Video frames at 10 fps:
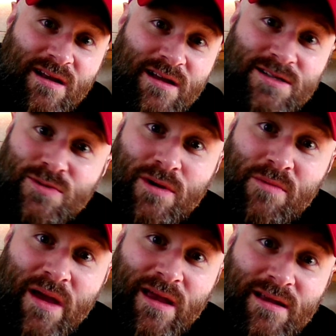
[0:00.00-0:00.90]
and I just want
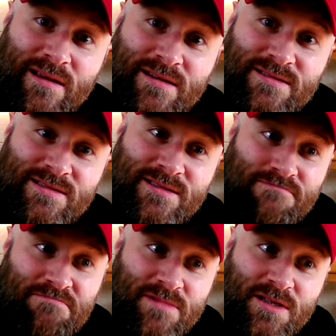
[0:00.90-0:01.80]
to make it
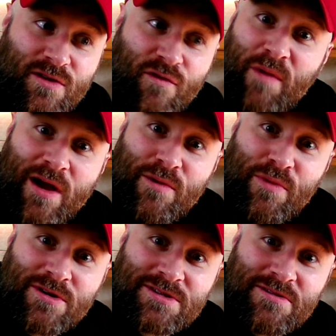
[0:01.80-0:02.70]
because just for my own
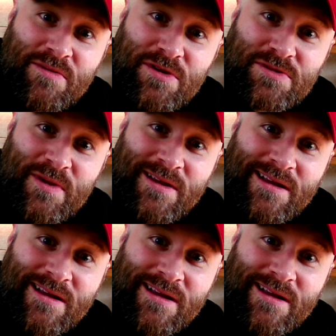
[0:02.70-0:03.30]
personal amusement,